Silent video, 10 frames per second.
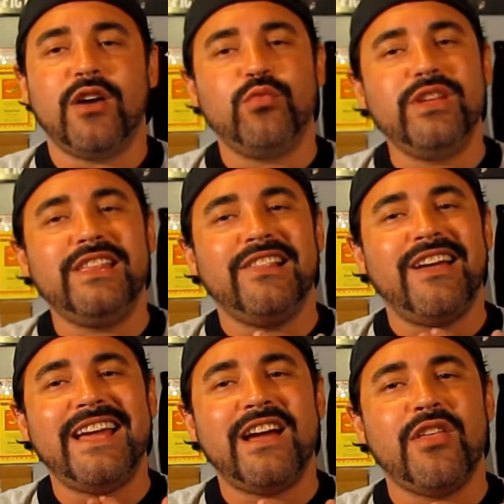I really
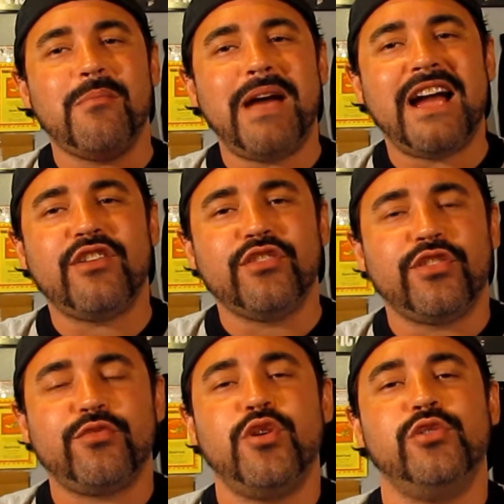like how the back of the
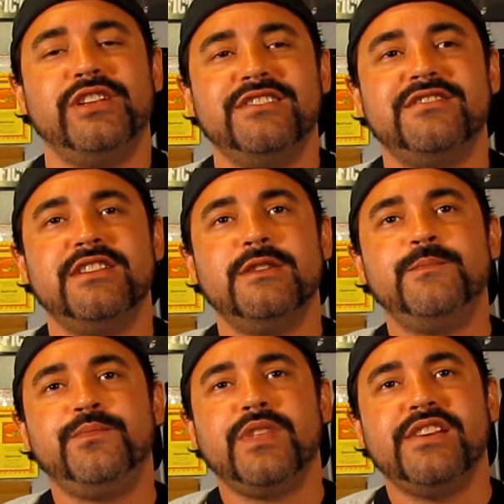throat is
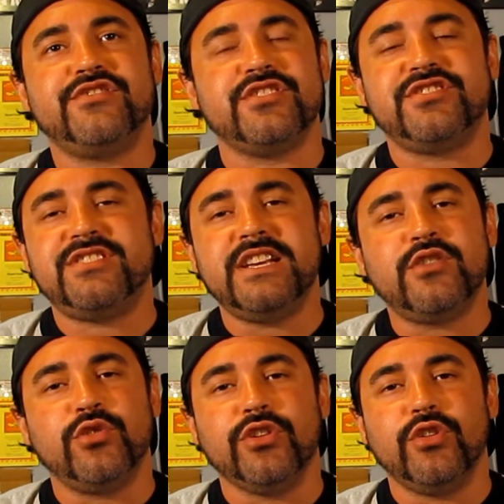just
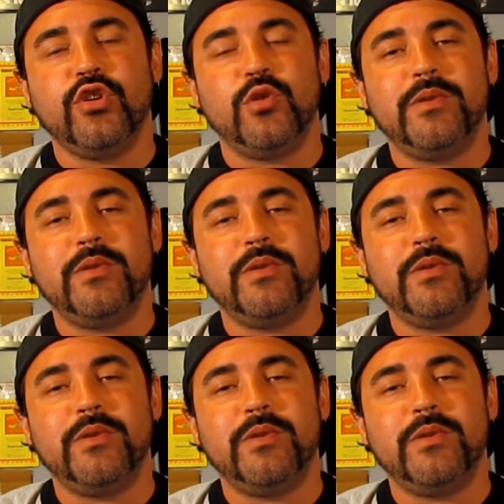tickled a little